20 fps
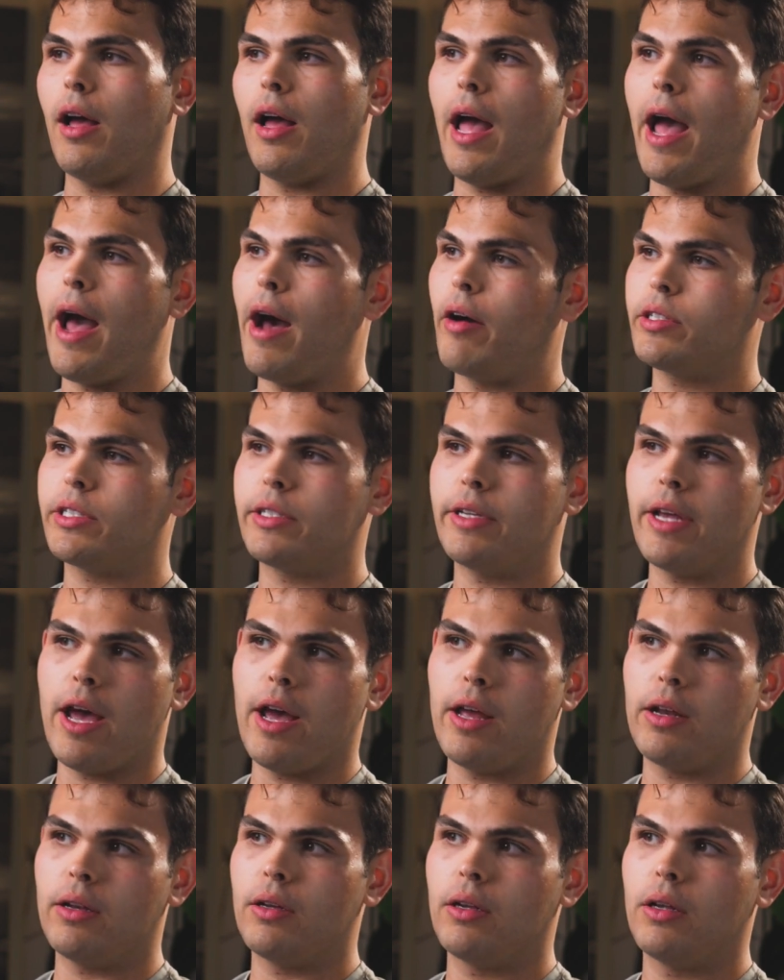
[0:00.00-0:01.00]
House
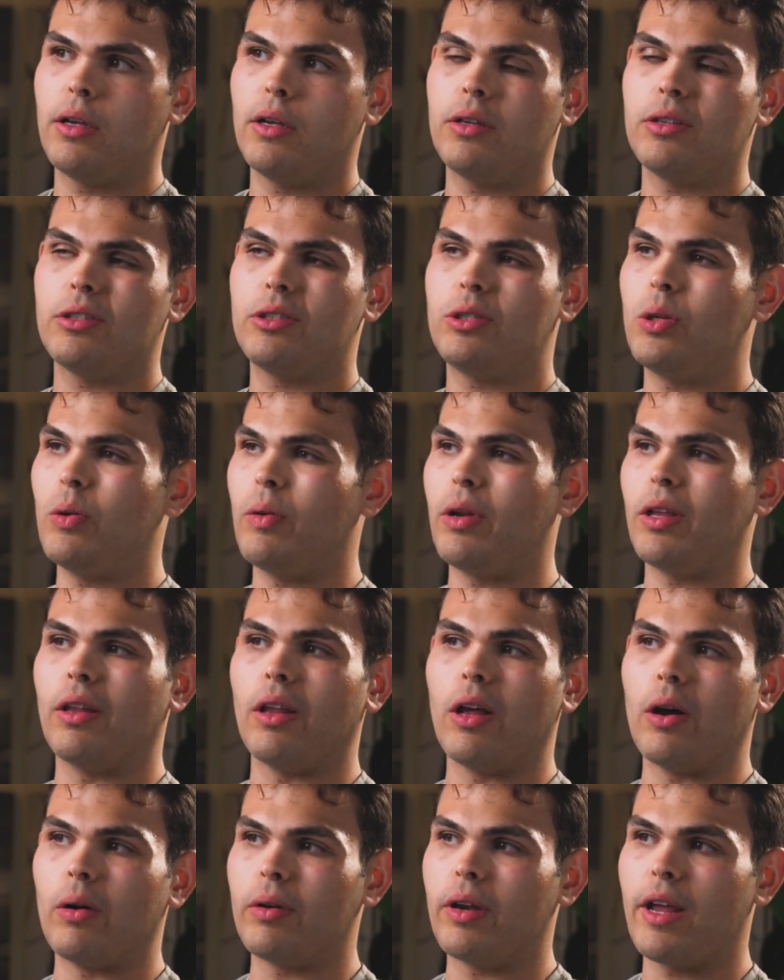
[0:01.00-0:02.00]
debt, student
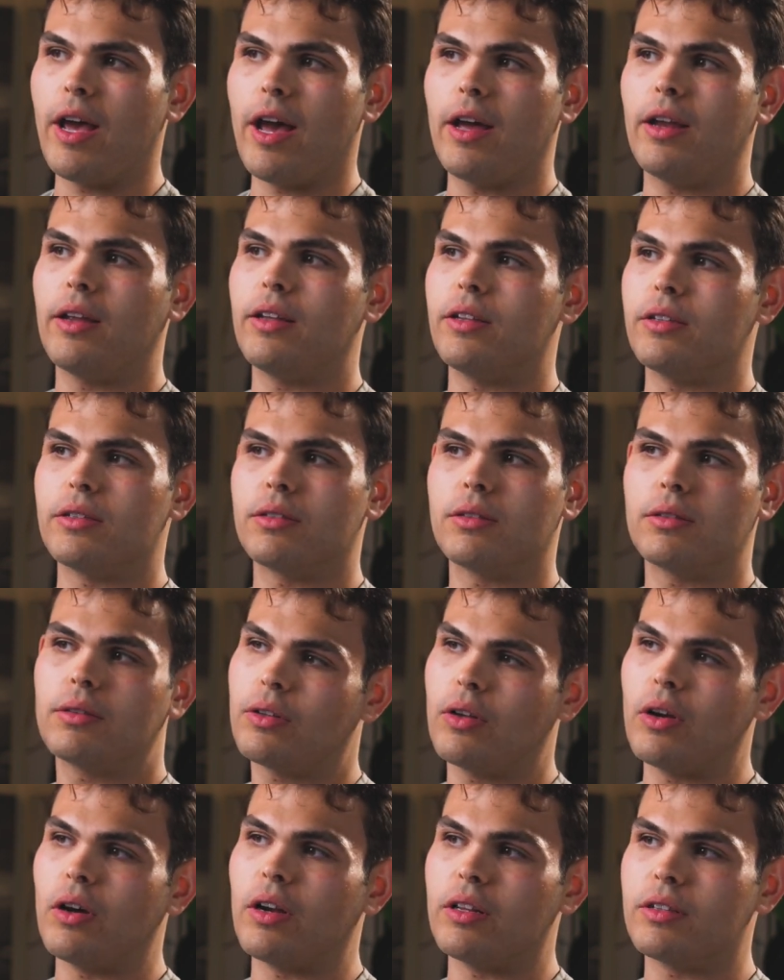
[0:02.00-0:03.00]
loan debt is
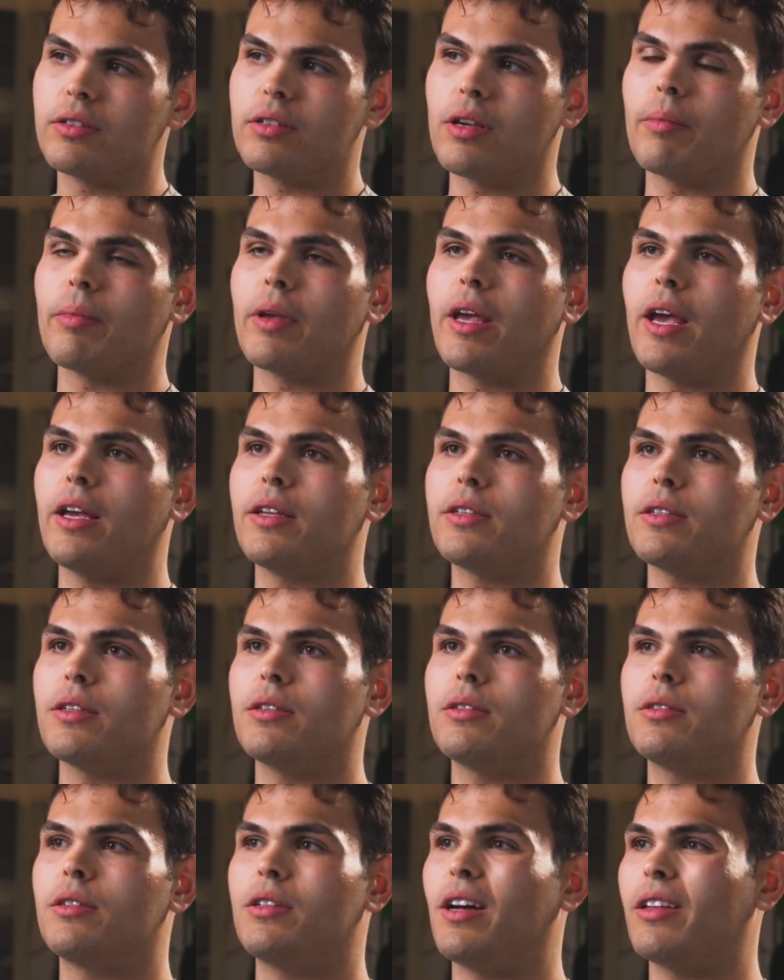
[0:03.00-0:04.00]
good in some cases,